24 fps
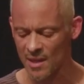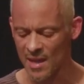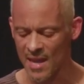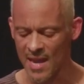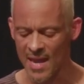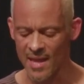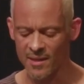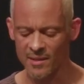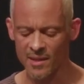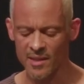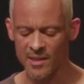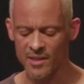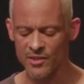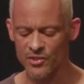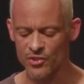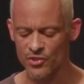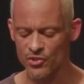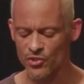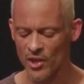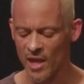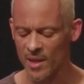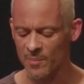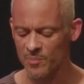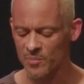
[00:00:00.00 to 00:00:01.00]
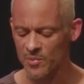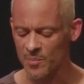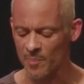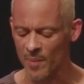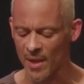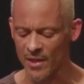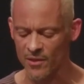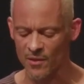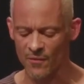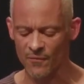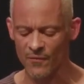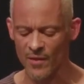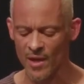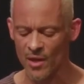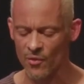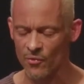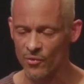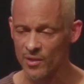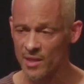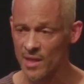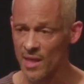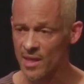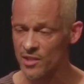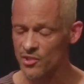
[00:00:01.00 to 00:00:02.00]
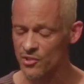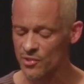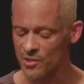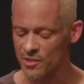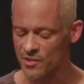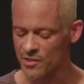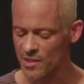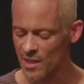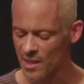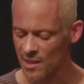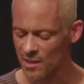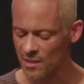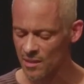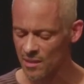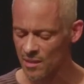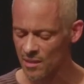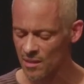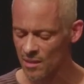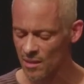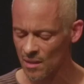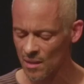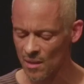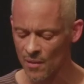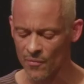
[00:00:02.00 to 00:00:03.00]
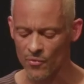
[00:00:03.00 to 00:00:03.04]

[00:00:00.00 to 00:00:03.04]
and it is shaped by the variations in,